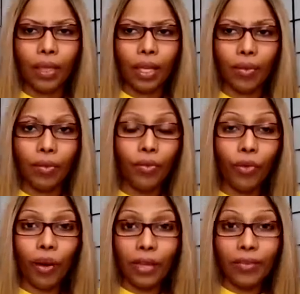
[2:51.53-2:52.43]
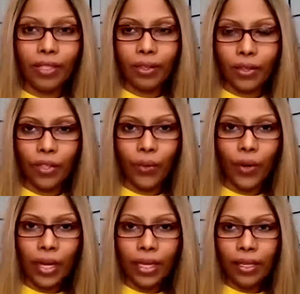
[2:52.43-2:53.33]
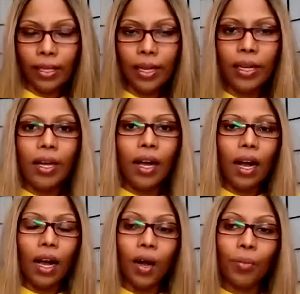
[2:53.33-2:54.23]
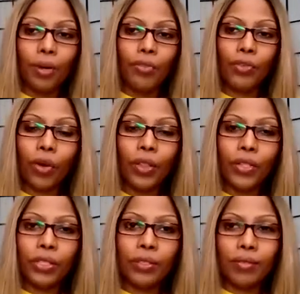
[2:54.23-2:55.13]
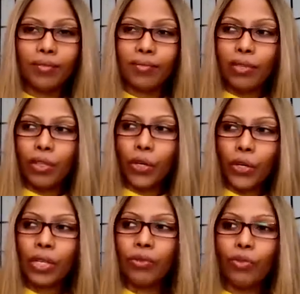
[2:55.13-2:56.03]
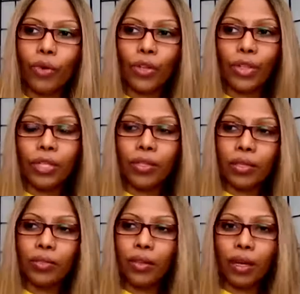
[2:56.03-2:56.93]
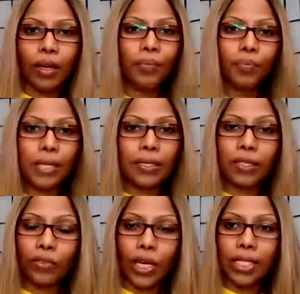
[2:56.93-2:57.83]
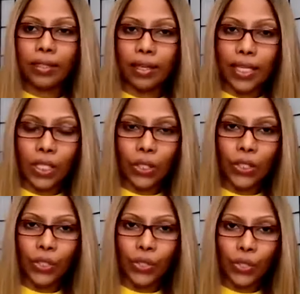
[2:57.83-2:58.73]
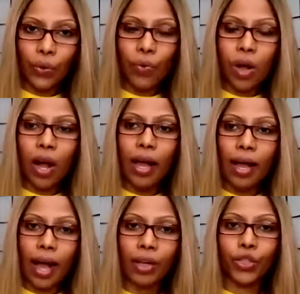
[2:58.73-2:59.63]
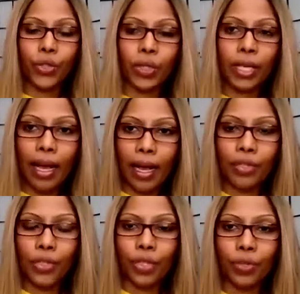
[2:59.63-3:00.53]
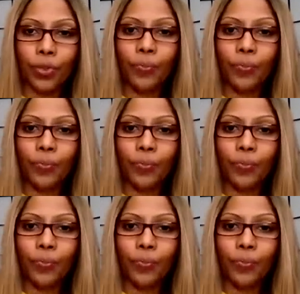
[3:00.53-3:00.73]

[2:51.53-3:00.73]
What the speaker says: before I even started to write it. But for all this third and fourth pieces of writing that I started to do, I actually had to